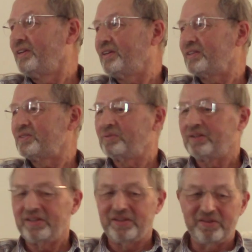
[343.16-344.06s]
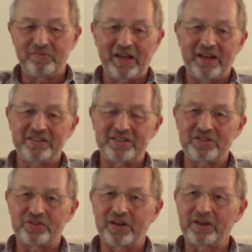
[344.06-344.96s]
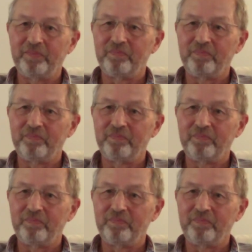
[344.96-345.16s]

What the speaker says: That's where the reality struck.